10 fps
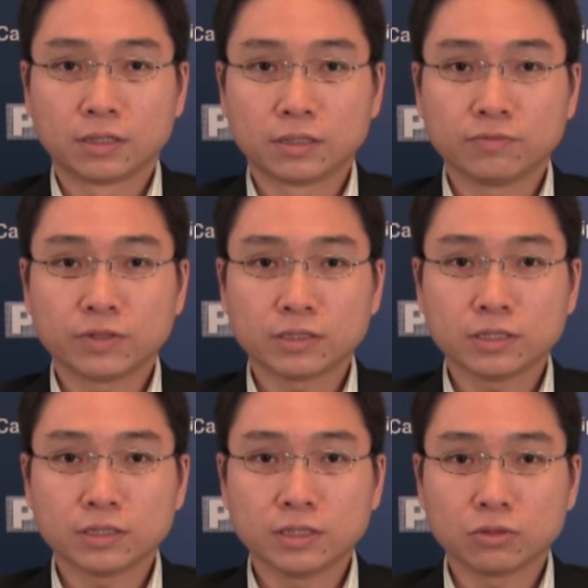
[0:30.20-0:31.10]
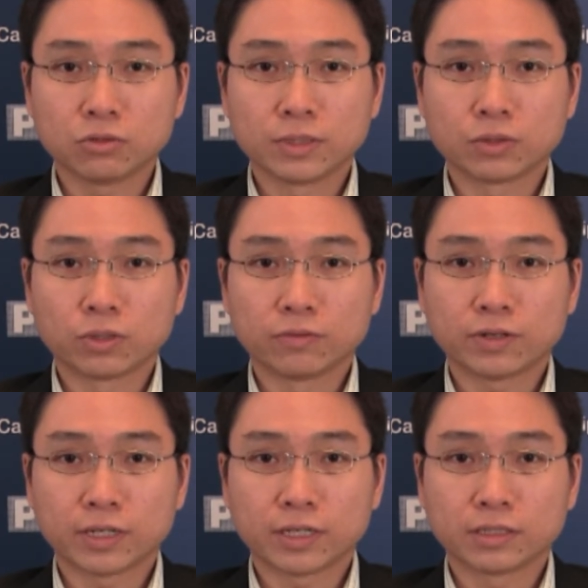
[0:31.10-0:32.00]
Investors need to be
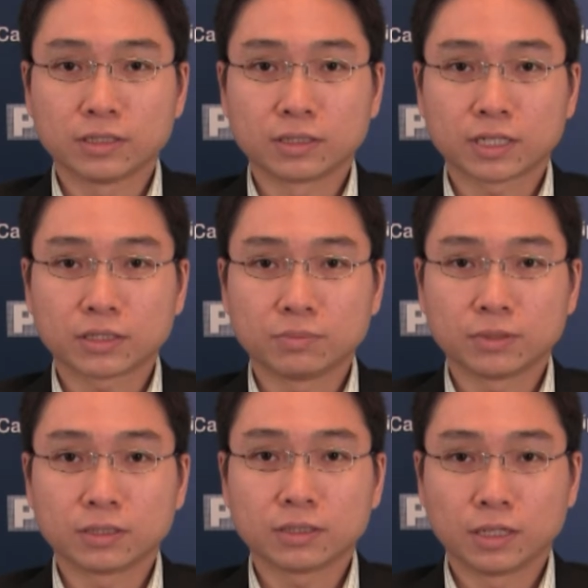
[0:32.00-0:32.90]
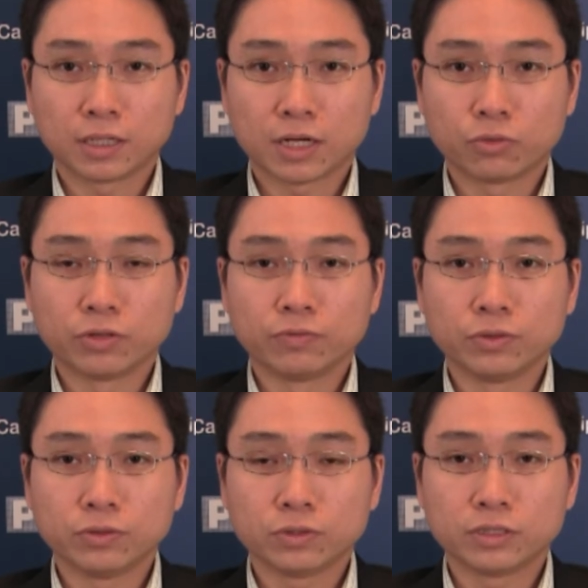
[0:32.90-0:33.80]
qualified under Customer Account
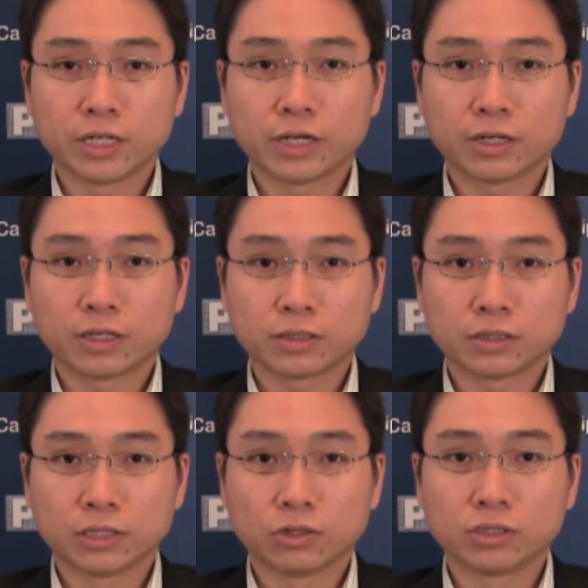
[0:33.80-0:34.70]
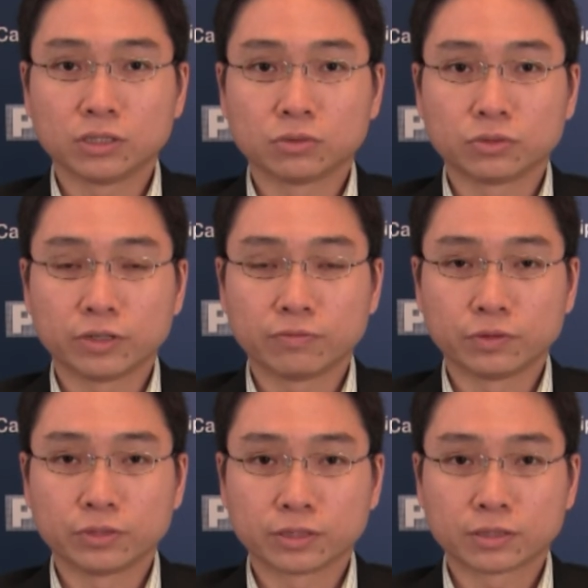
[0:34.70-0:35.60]
Review (C A R) in order to trade
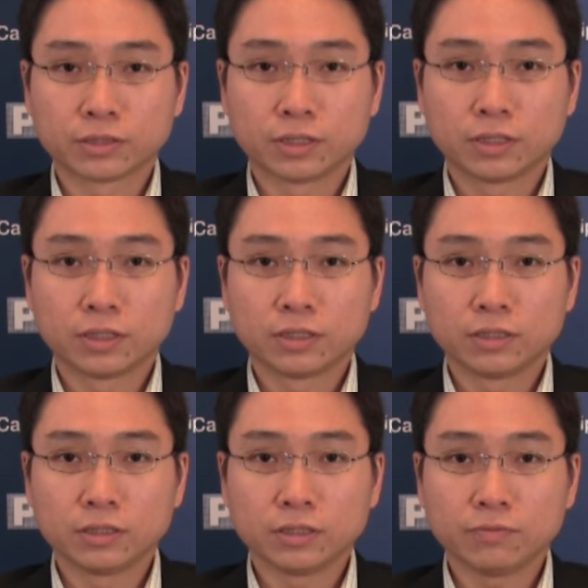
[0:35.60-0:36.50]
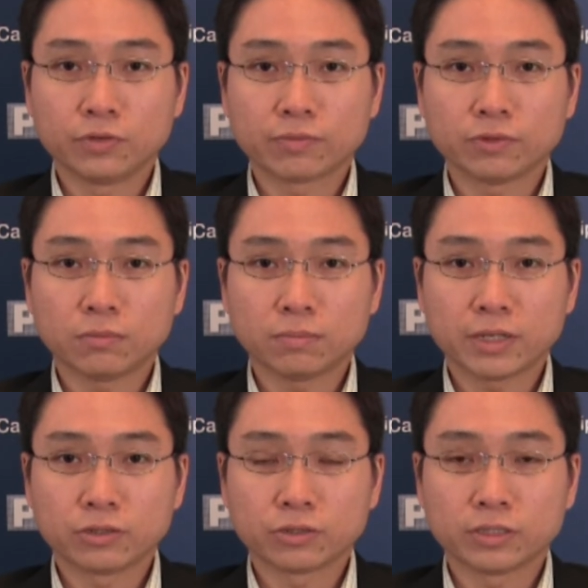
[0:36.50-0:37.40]
futures. If you have not
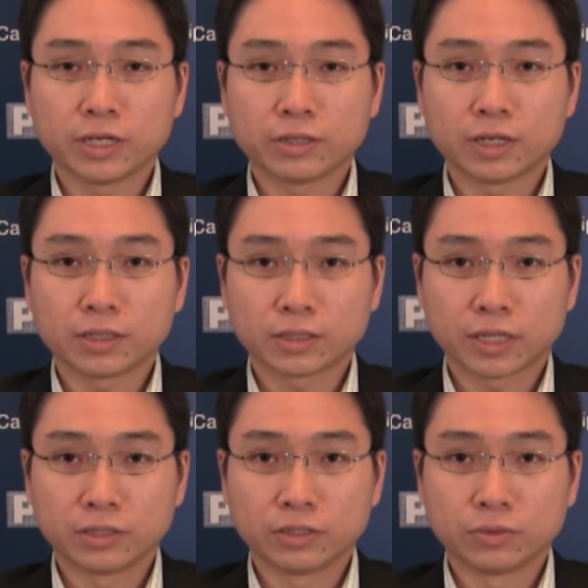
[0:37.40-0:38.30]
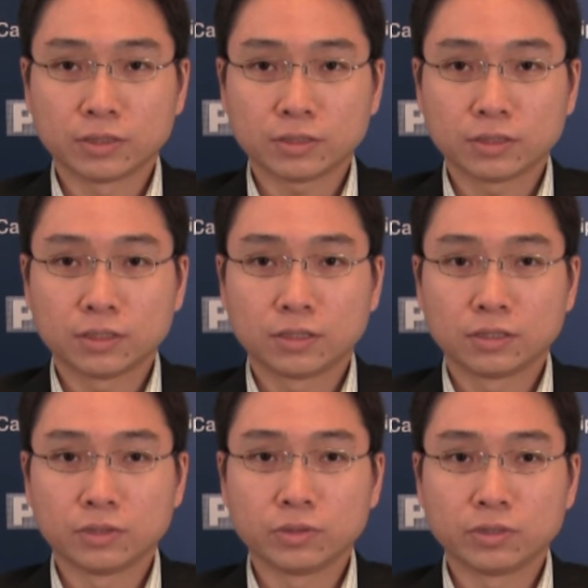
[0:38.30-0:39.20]
met your C A R criteria,
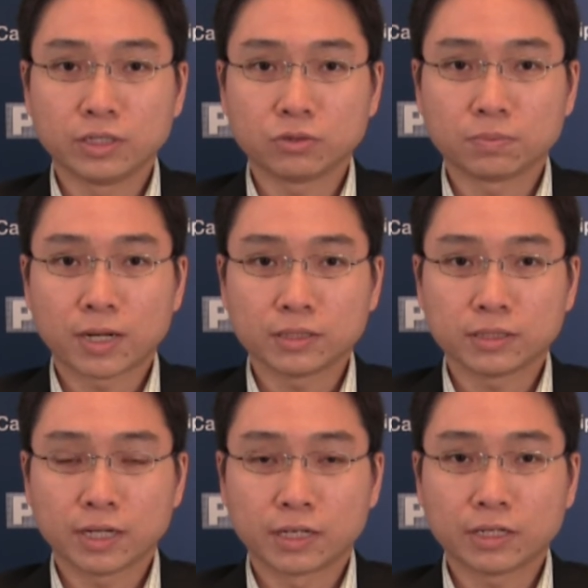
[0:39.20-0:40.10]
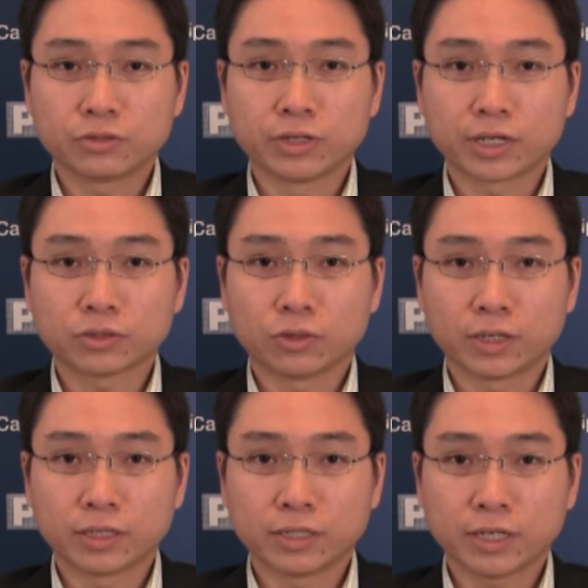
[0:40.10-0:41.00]
you will need to pass an S G X
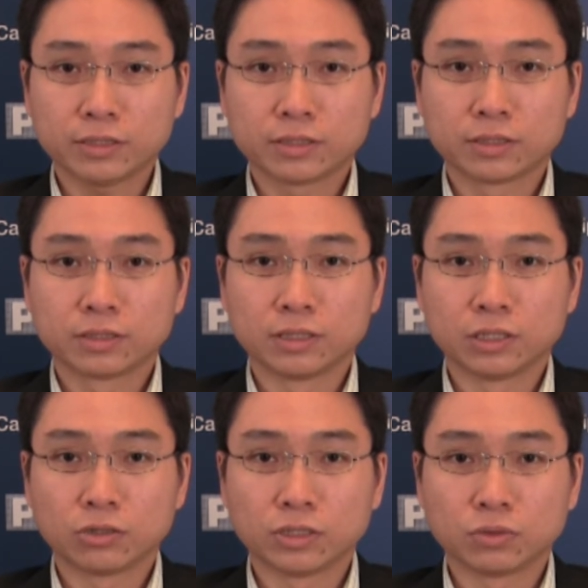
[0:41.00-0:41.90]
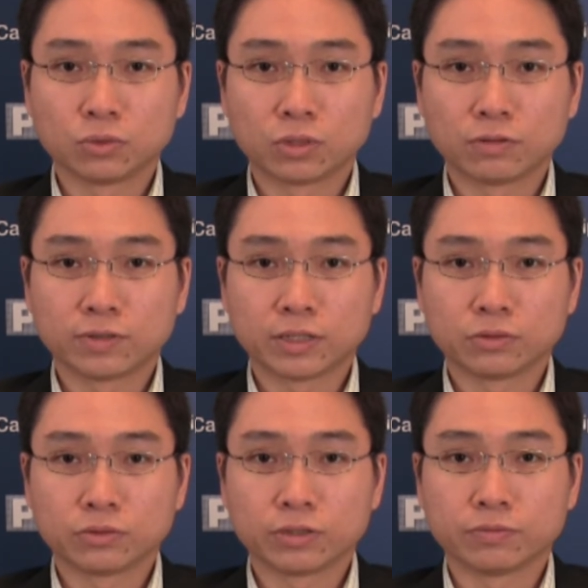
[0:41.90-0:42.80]
online test in order to qualify
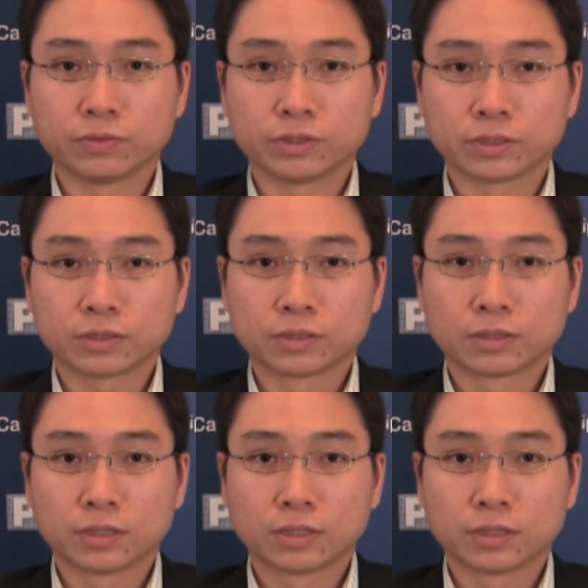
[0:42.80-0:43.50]
to trade futures.